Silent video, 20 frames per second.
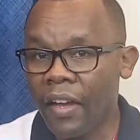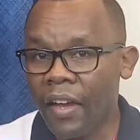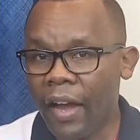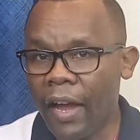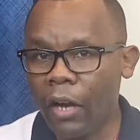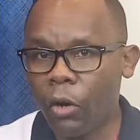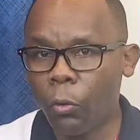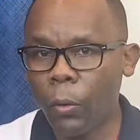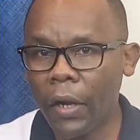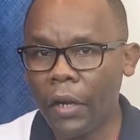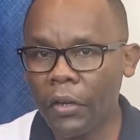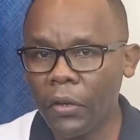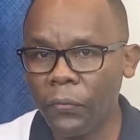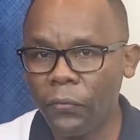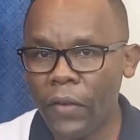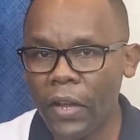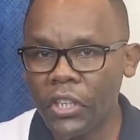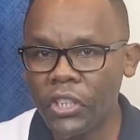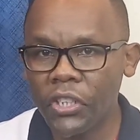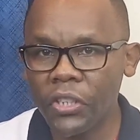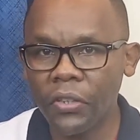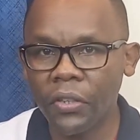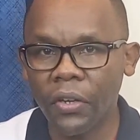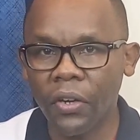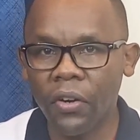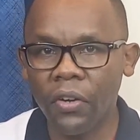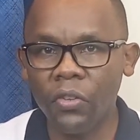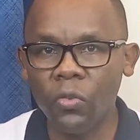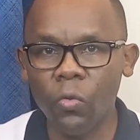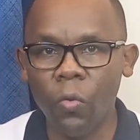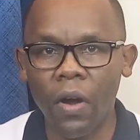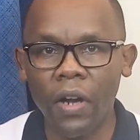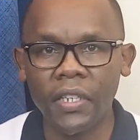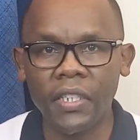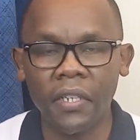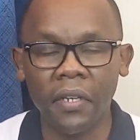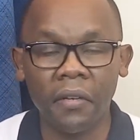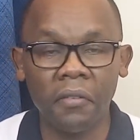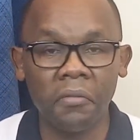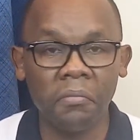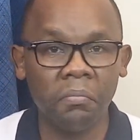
A quick reflection on what